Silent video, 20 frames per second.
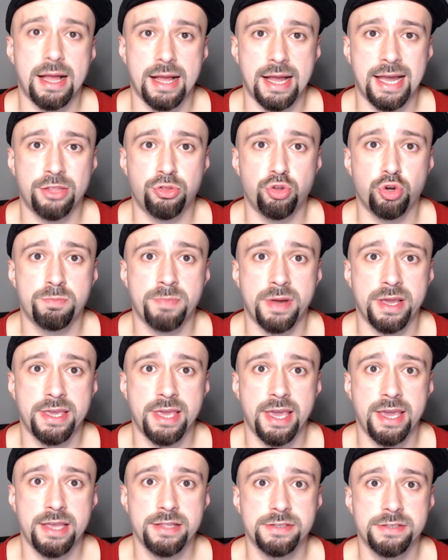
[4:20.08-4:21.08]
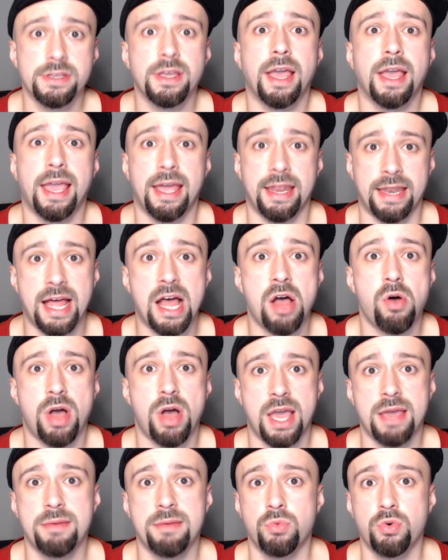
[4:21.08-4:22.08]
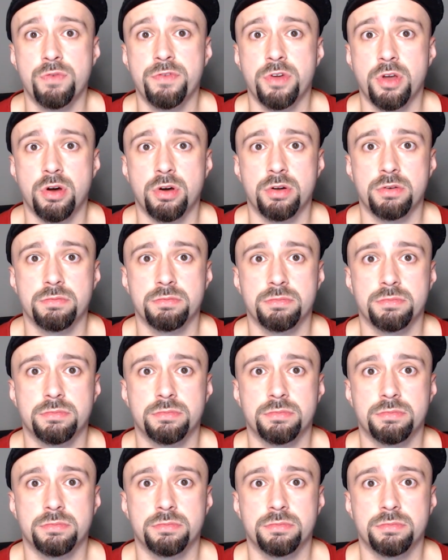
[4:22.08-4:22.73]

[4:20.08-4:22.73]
I took my gains and now I am moving on.